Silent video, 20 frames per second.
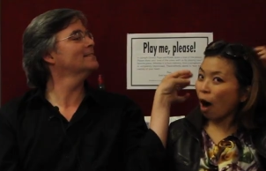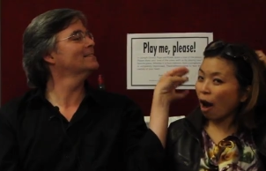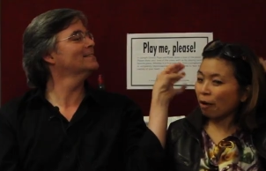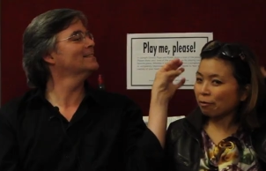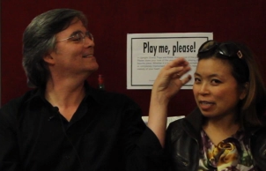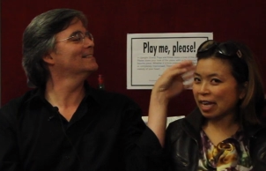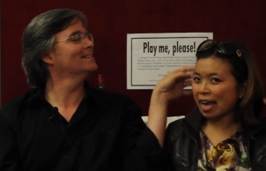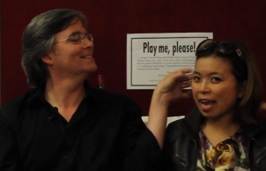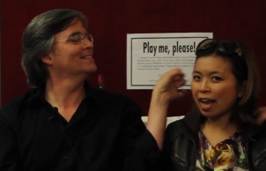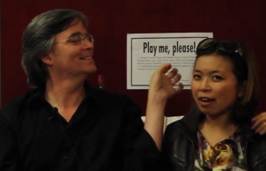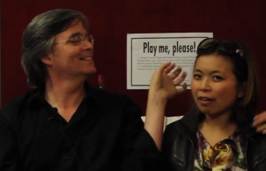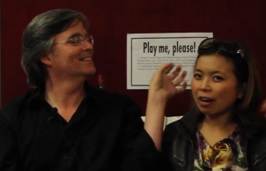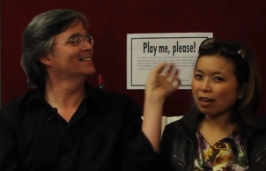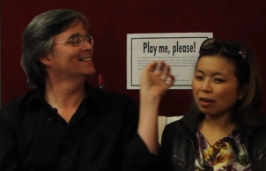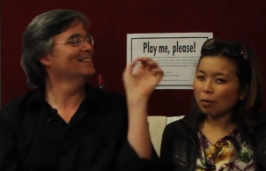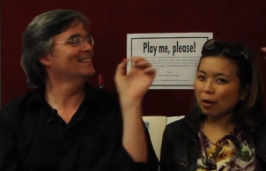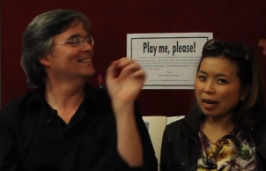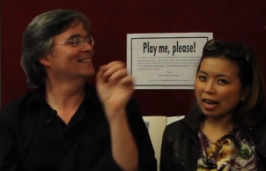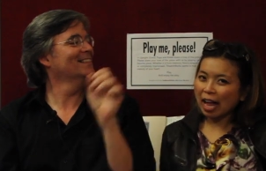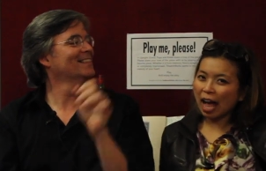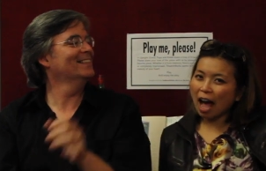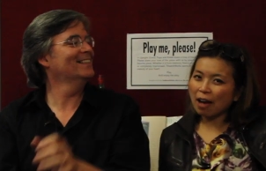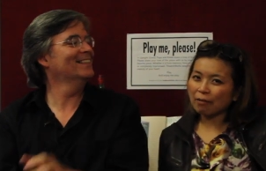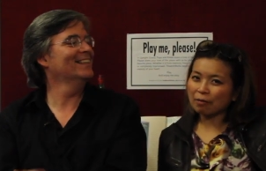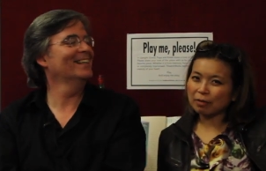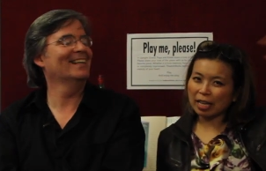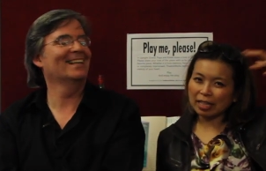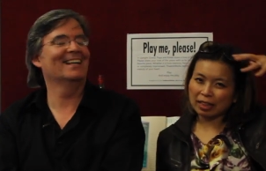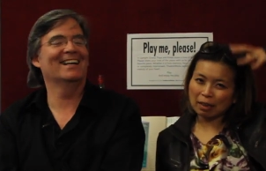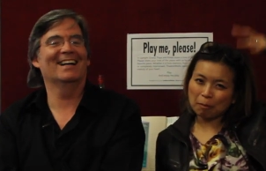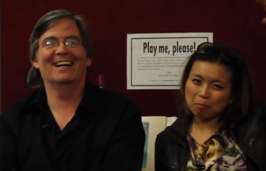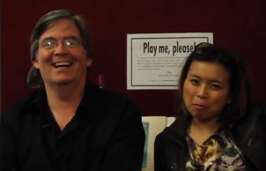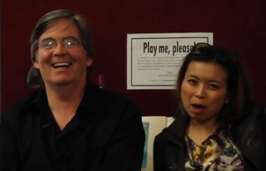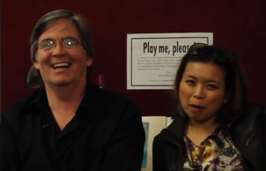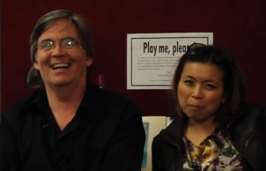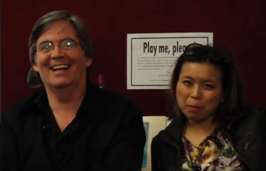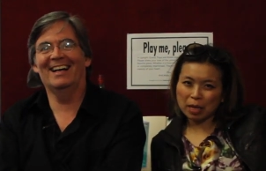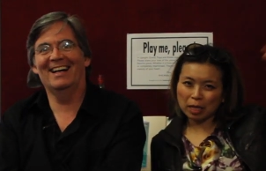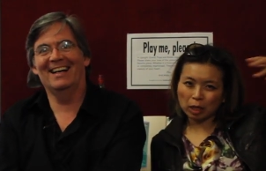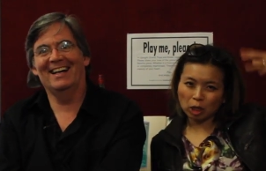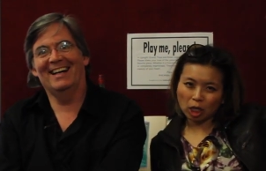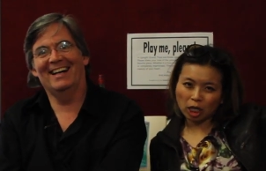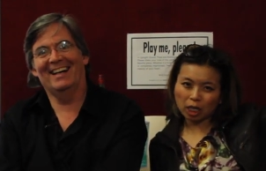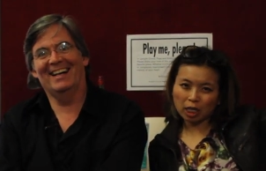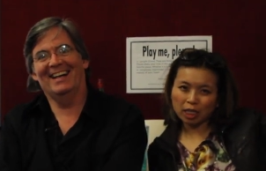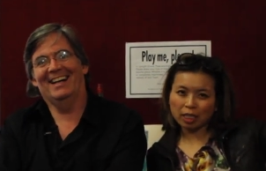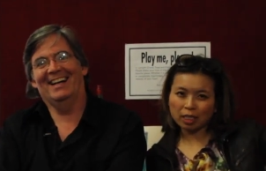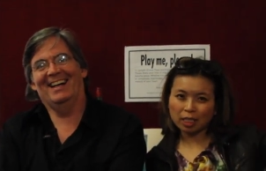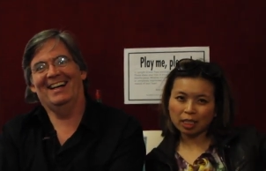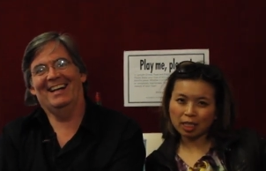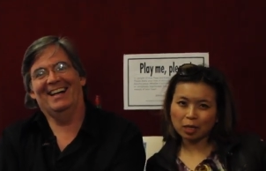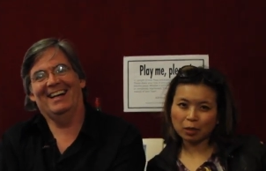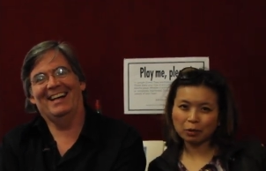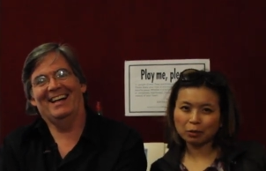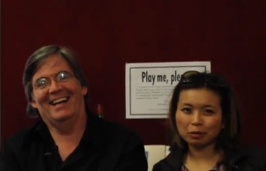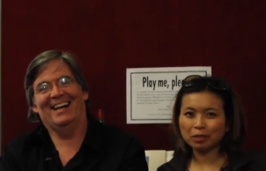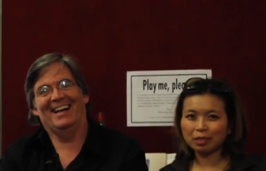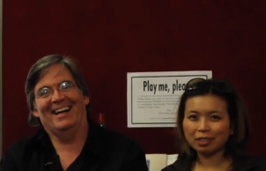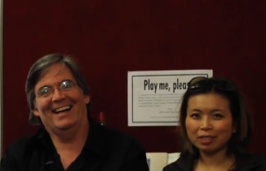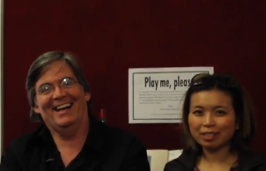Speaker 1: Coiffed hair. I don't want to have like the Muppet look, you know.